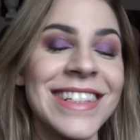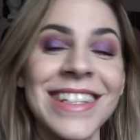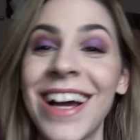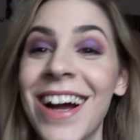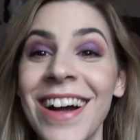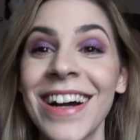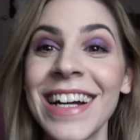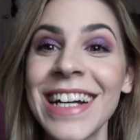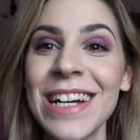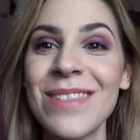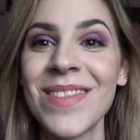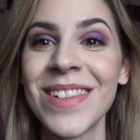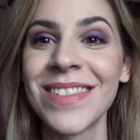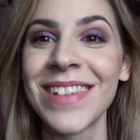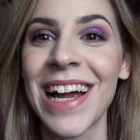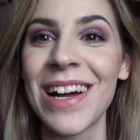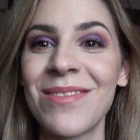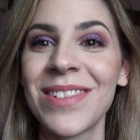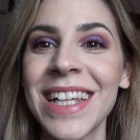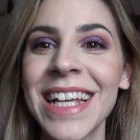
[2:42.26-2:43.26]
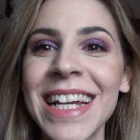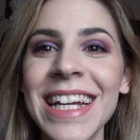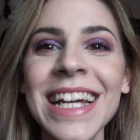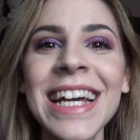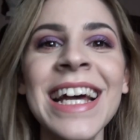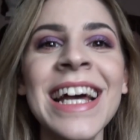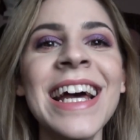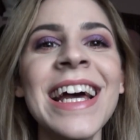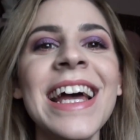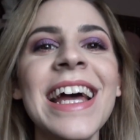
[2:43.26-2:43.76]
sorry I've been rambling,
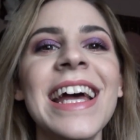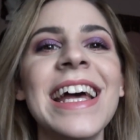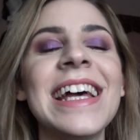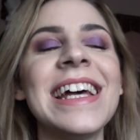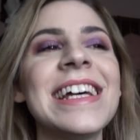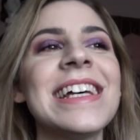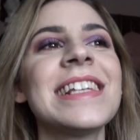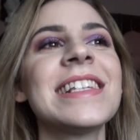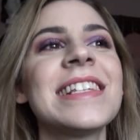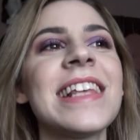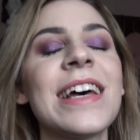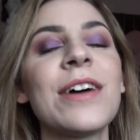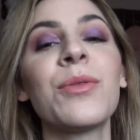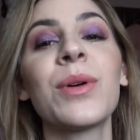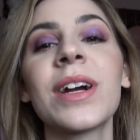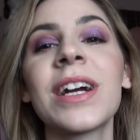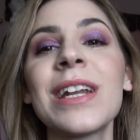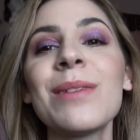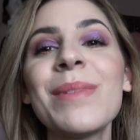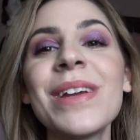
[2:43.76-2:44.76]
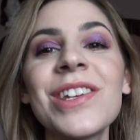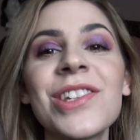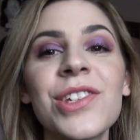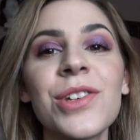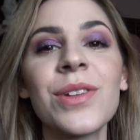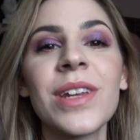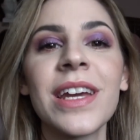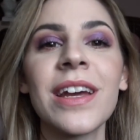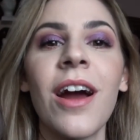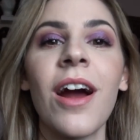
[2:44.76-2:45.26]
is we're gonna be
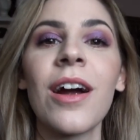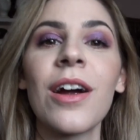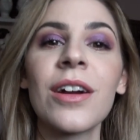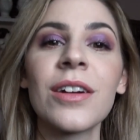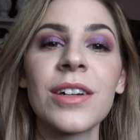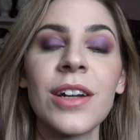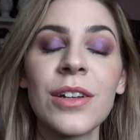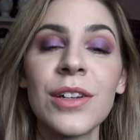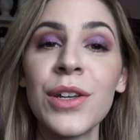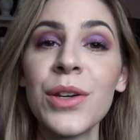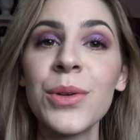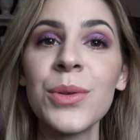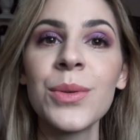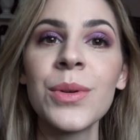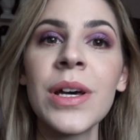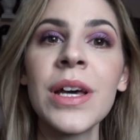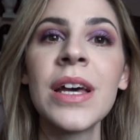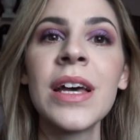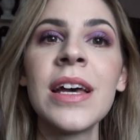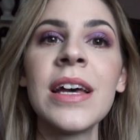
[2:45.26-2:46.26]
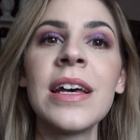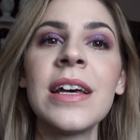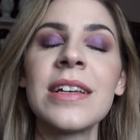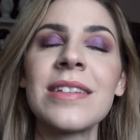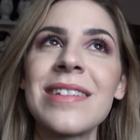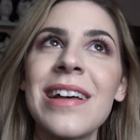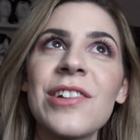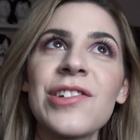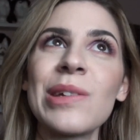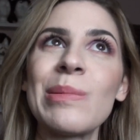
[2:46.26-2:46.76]
shooting our new
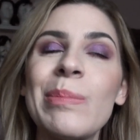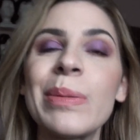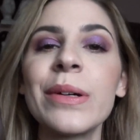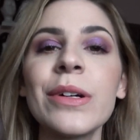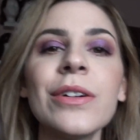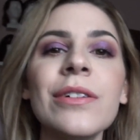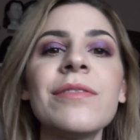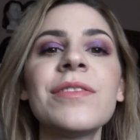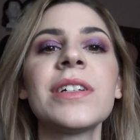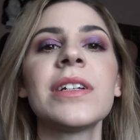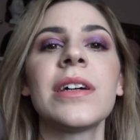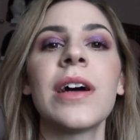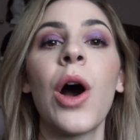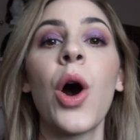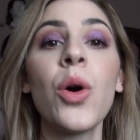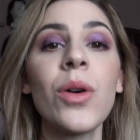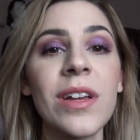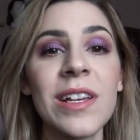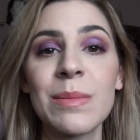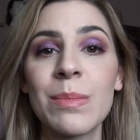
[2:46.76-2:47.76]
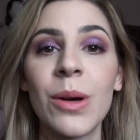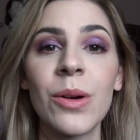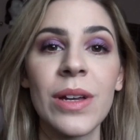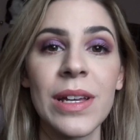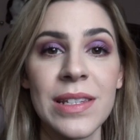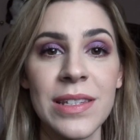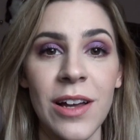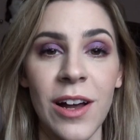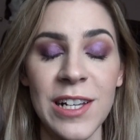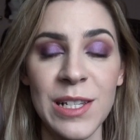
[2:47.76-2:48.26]
slash improved Hocus
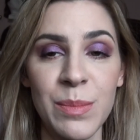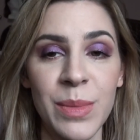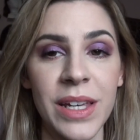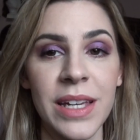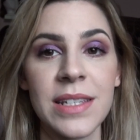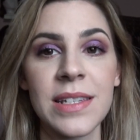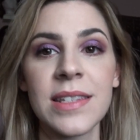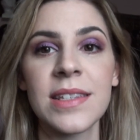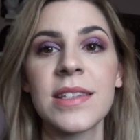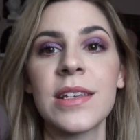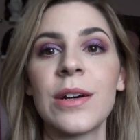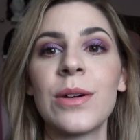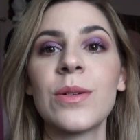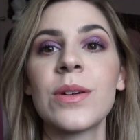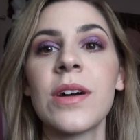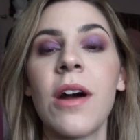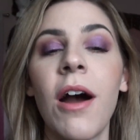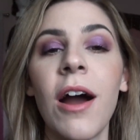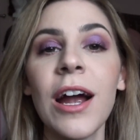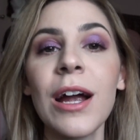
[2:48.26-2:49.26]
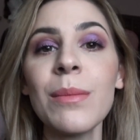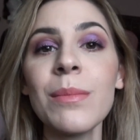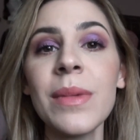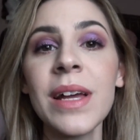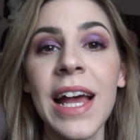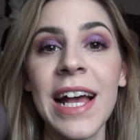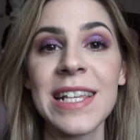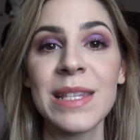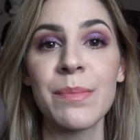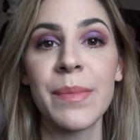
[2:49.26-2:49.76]
Pocus cosplays. So Carm
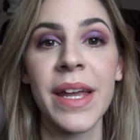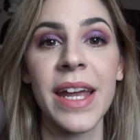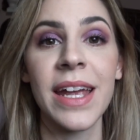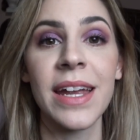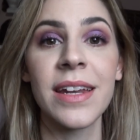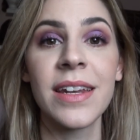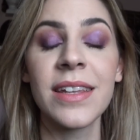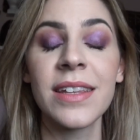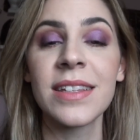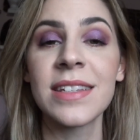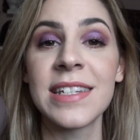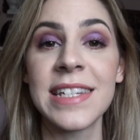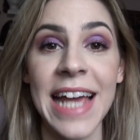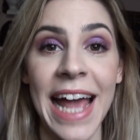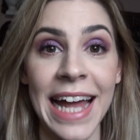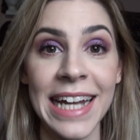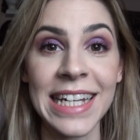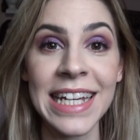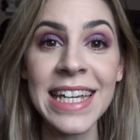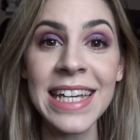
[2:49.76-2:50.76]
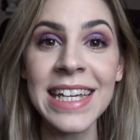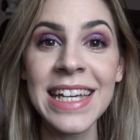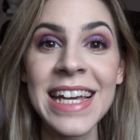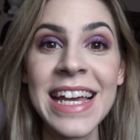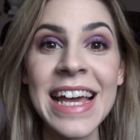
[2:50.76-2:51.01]
has made Dani